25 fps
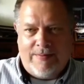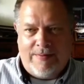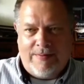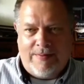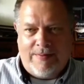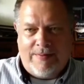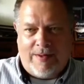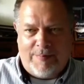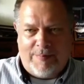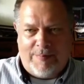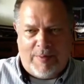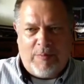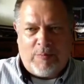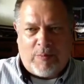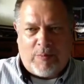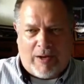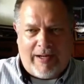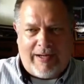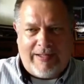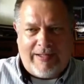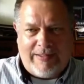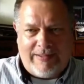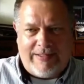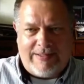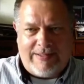I've been
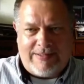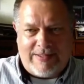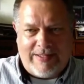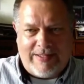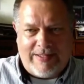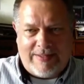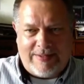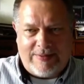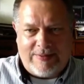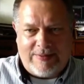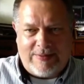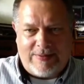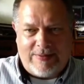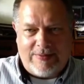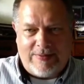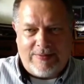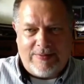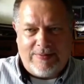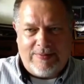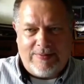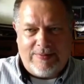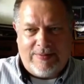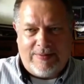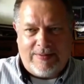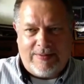writing these things.
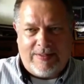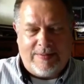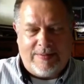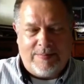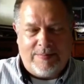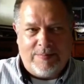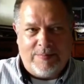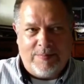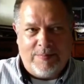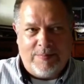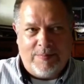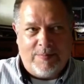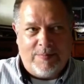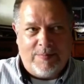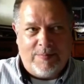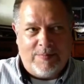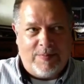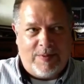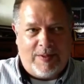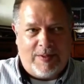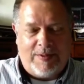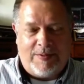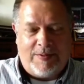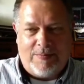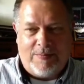And I'm
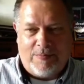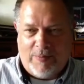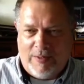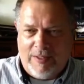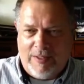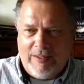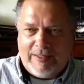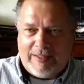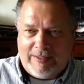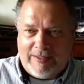like, really?